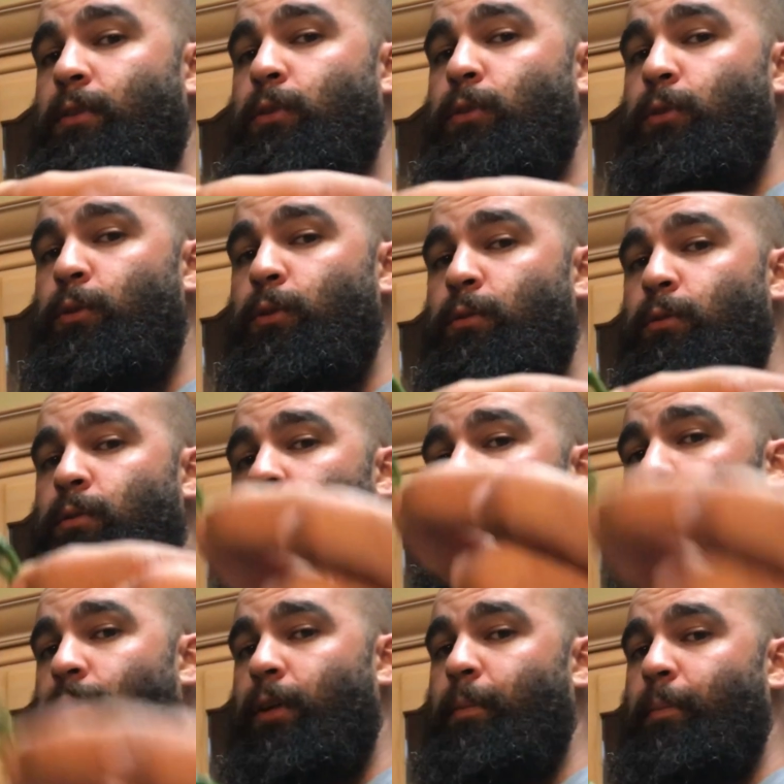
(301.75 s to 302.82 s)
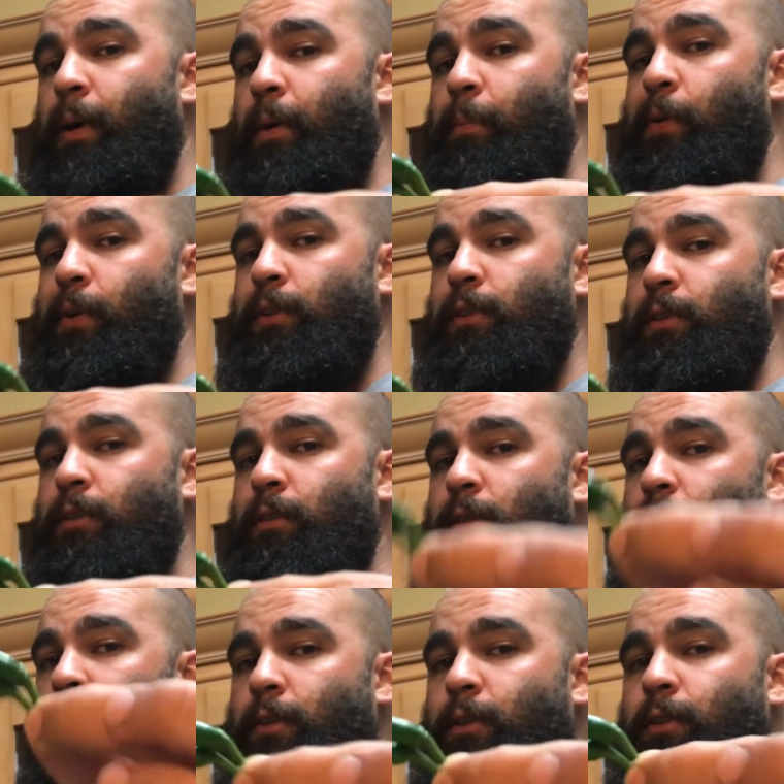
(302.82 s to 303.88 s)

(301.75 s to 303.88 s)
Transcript: 2 green peppers on the